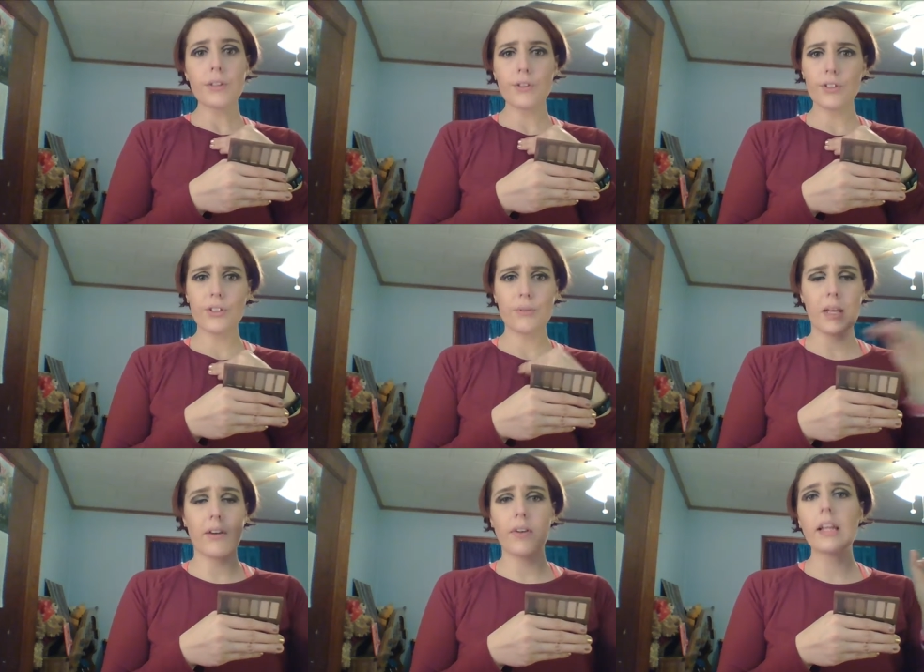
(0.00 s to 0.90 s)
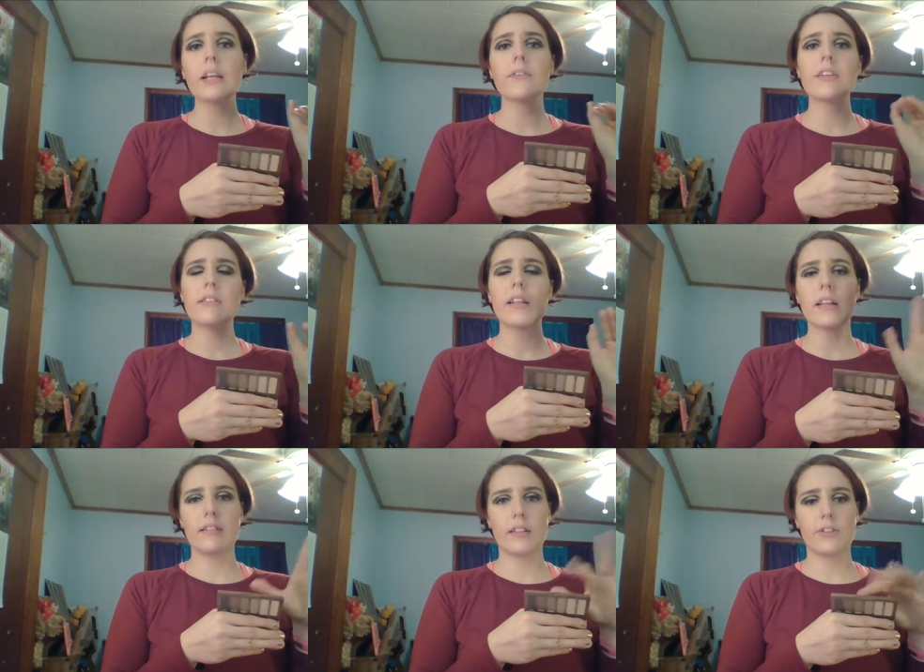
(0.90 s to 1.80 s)
excuse me. I really
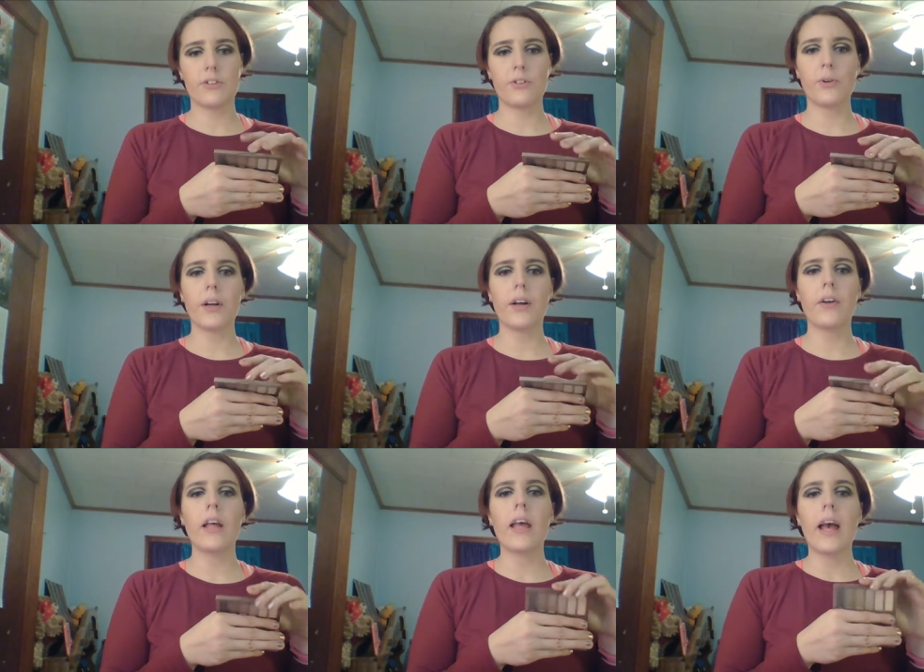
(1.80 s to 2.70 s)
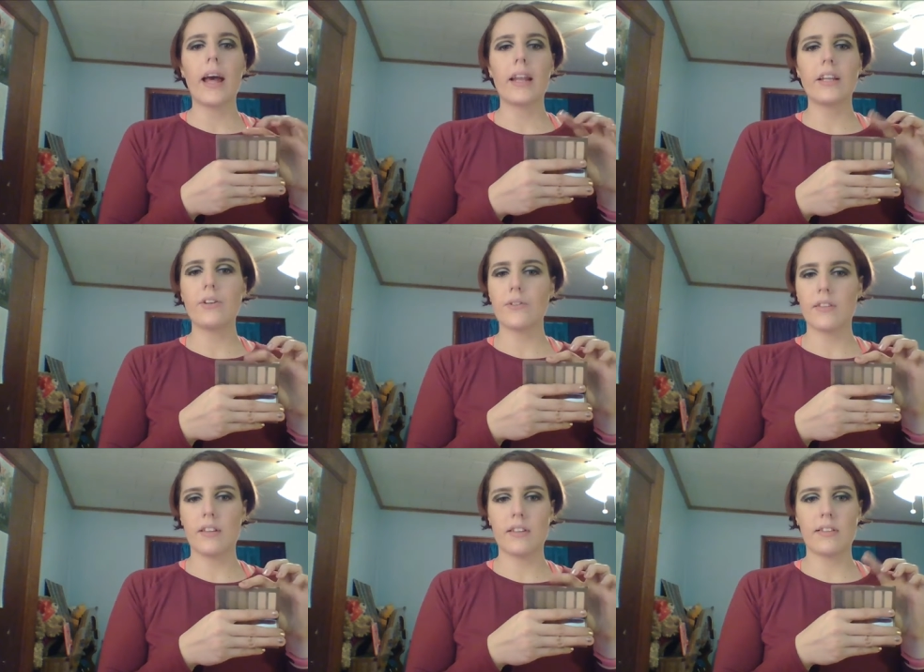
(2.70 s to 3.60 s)
recently did a tutorial, and I
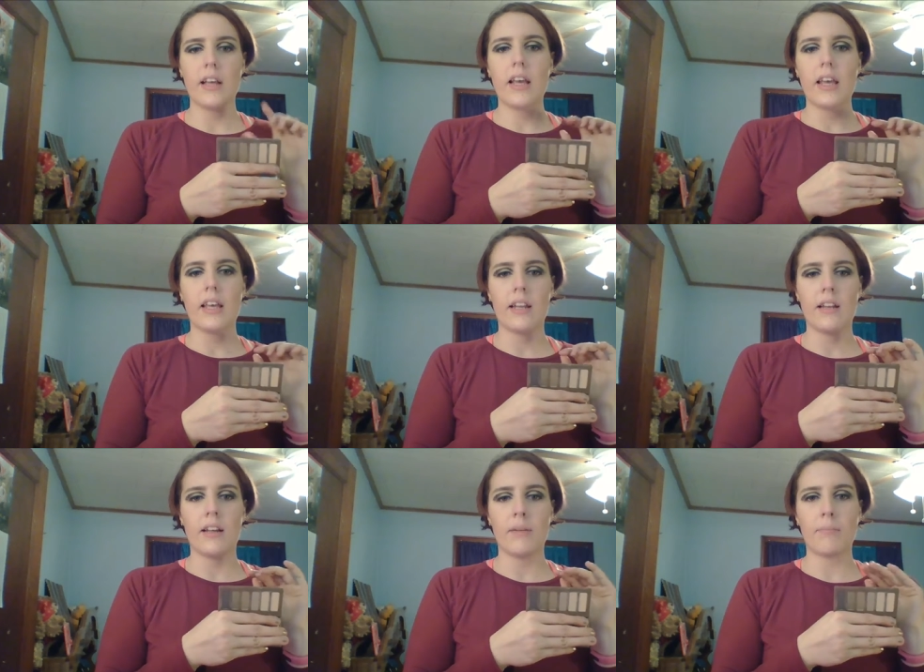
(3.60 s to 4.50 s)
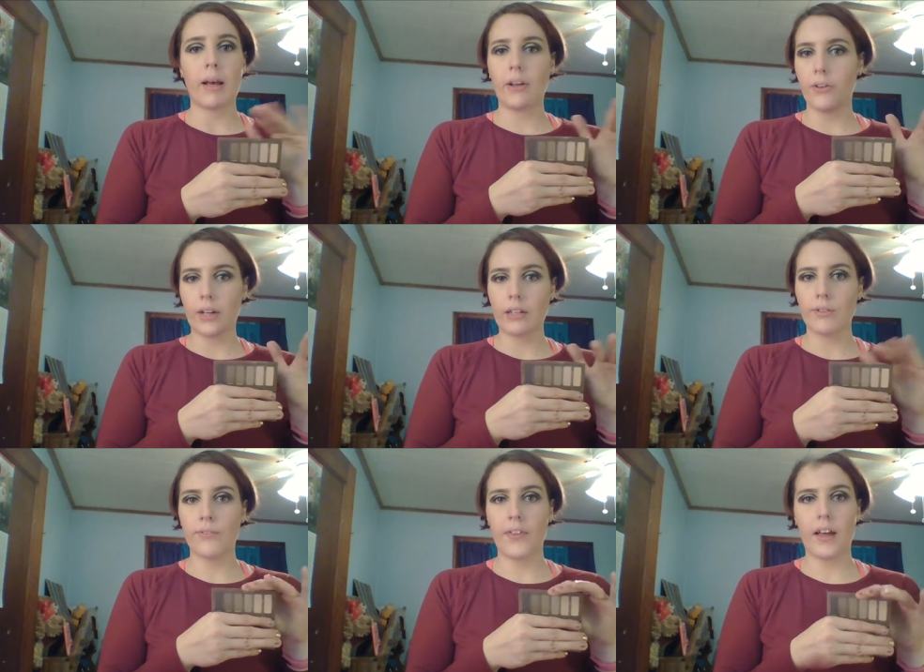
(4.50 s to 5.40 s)
used this in my
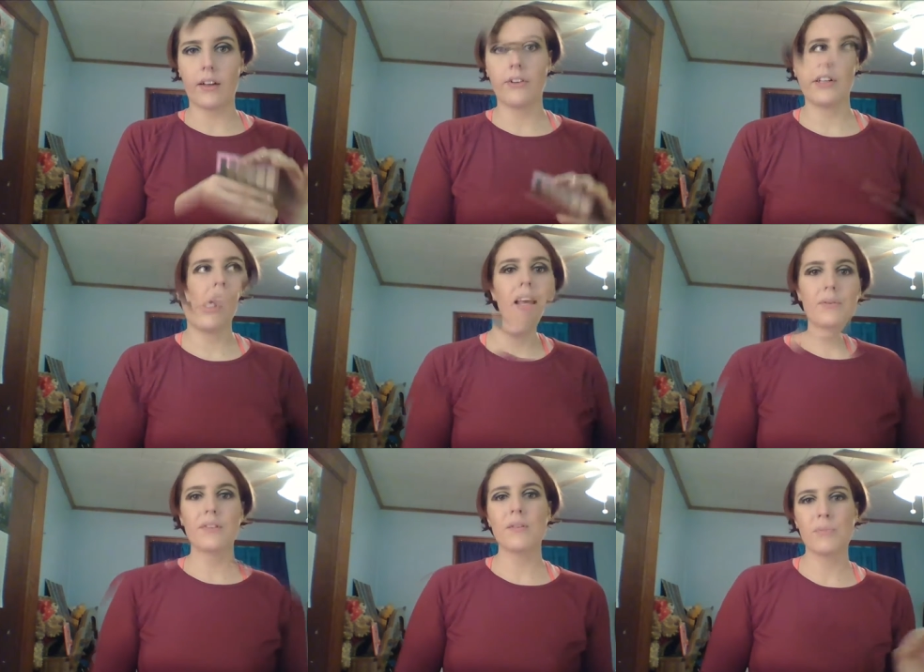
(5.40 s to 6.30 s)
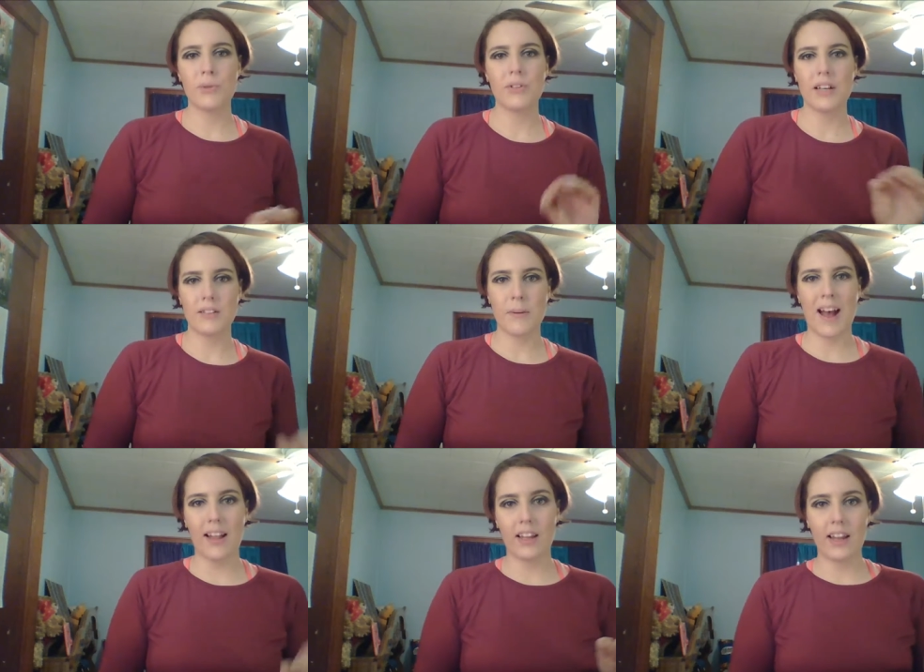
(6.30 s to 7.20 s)
crease for the crease shade. It was the Moondust
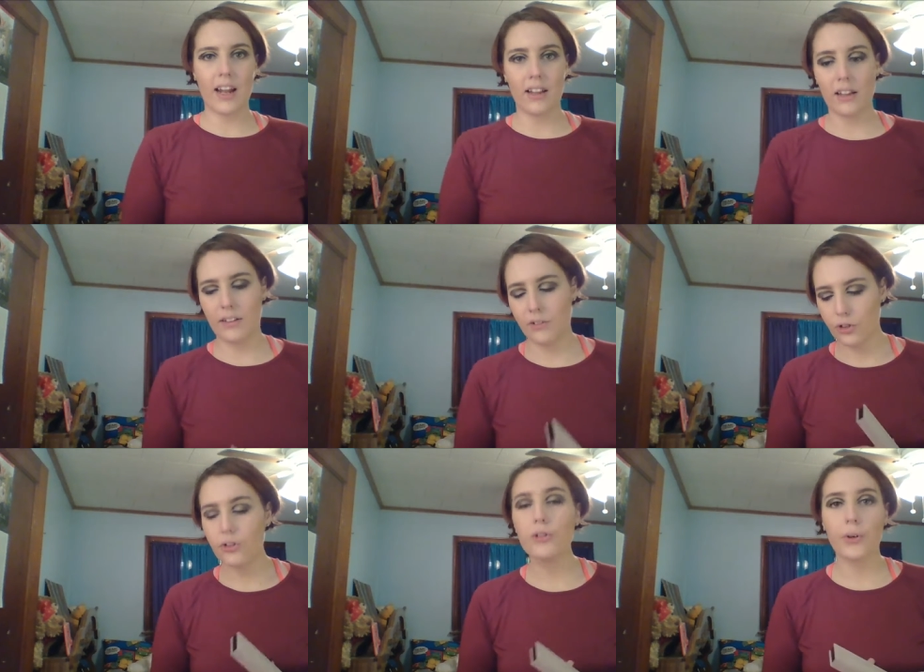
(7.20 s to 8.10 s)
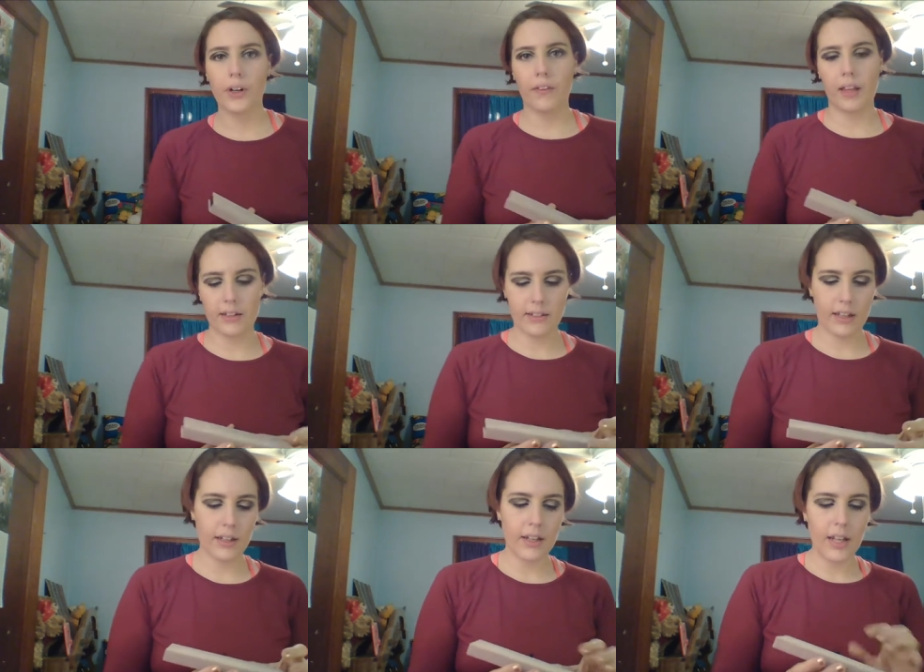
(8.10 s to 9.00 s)
palette tutorial that I
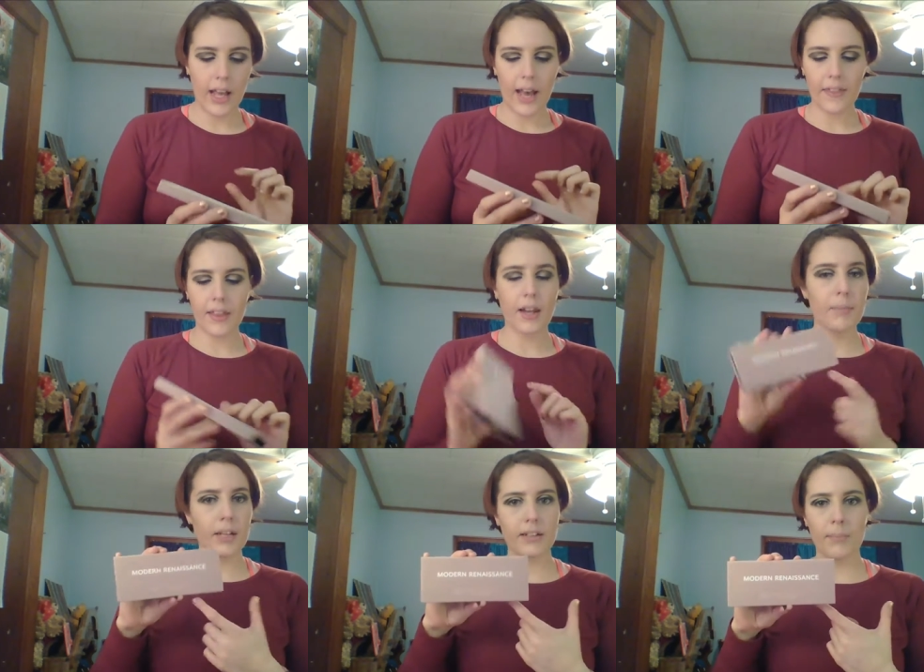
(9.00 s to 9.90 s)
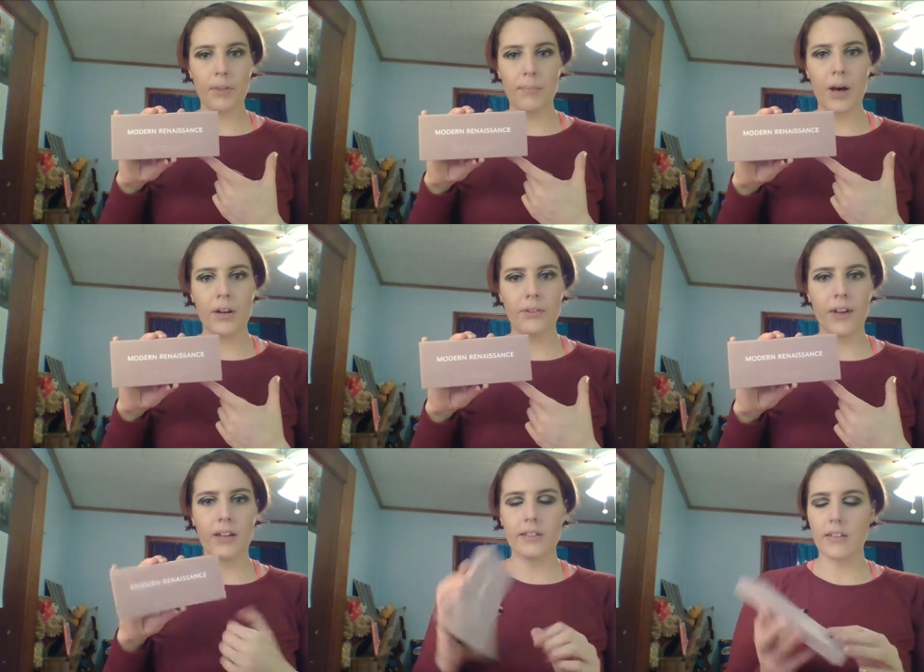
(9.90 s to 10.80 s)
did, and then I picked up the Modern
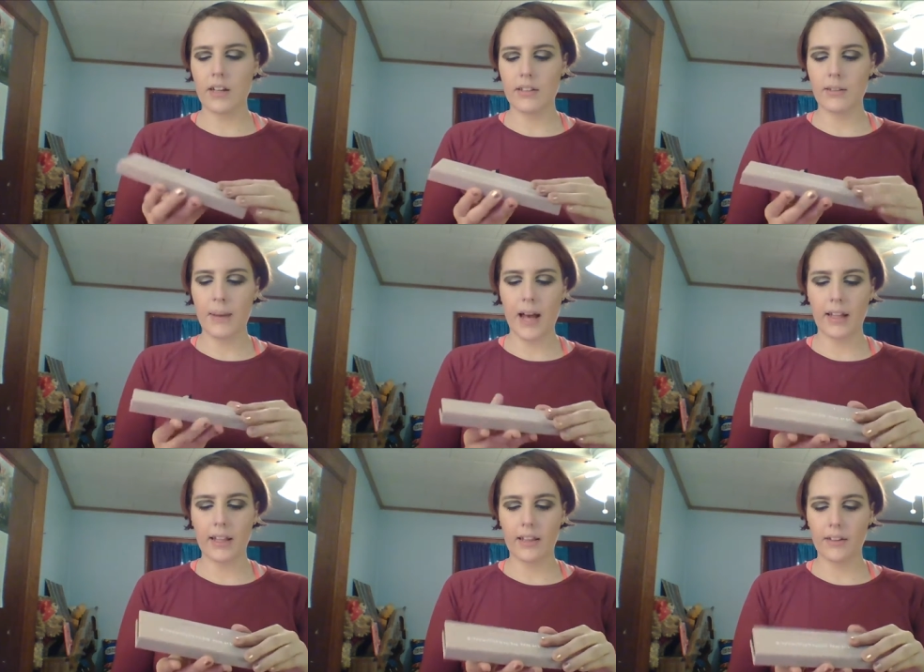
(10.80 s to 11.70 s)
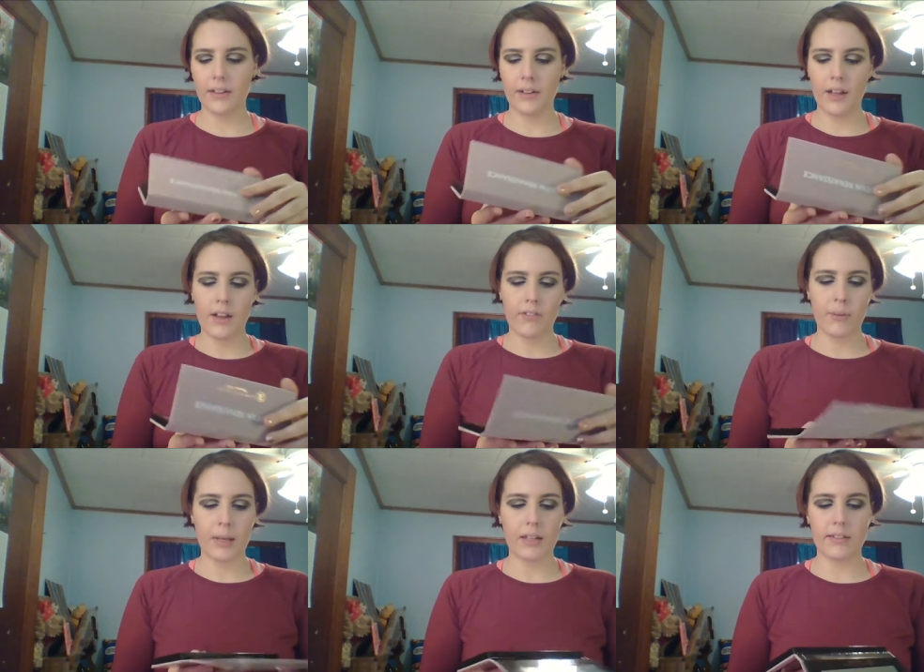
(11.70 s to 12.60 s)
Renaissance palette
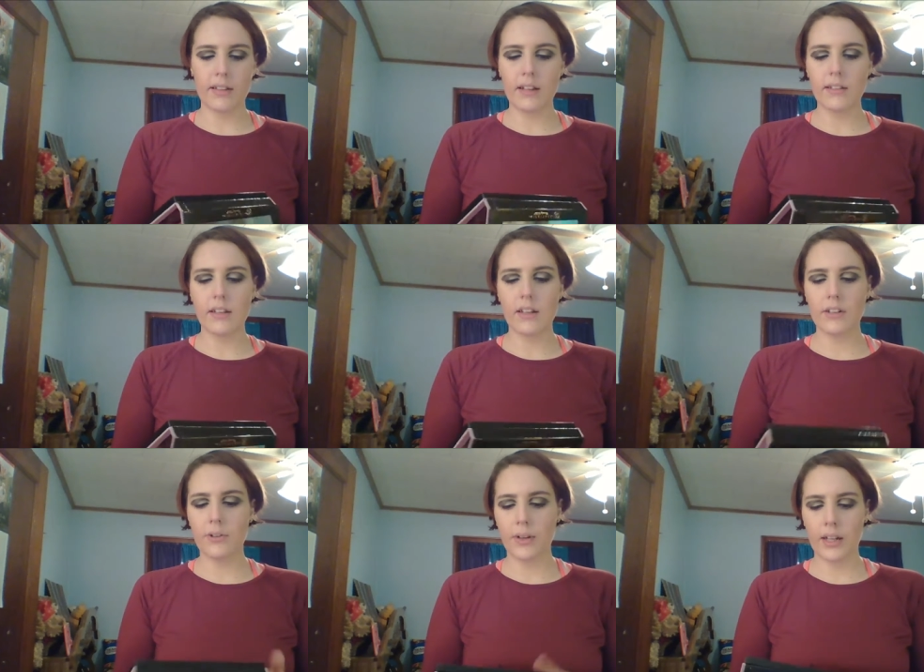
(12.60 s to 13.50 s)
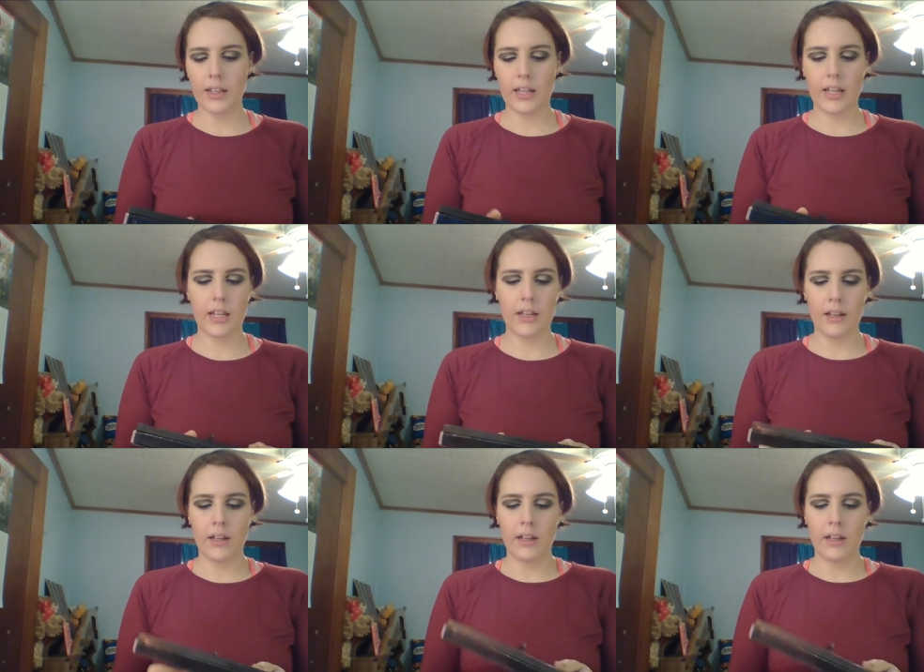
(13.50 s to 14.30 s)
from Anastasia during the